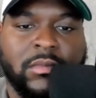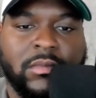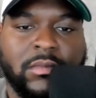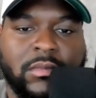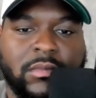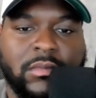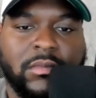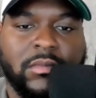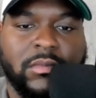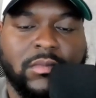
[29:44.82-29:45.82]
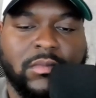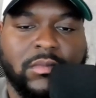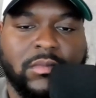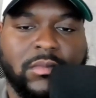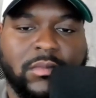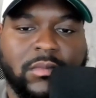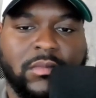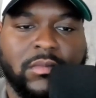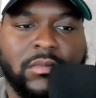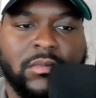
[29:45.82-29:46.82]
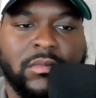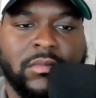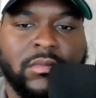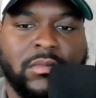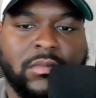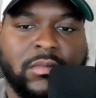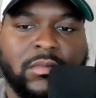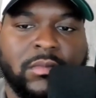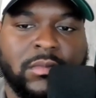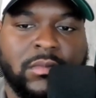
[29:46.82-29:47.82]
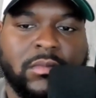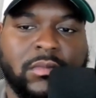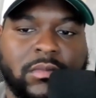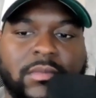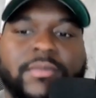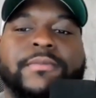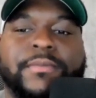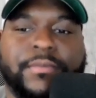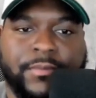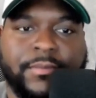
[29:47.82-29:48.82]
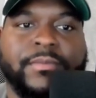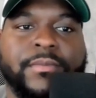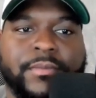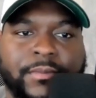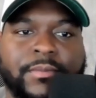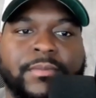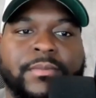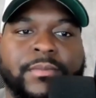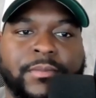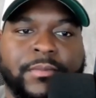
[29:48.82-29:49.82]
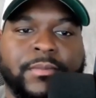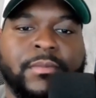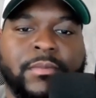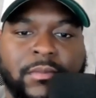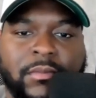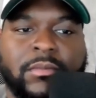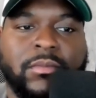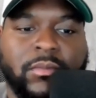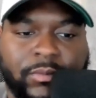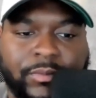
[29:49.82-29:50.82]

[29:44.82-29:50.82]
The person shown says nothing.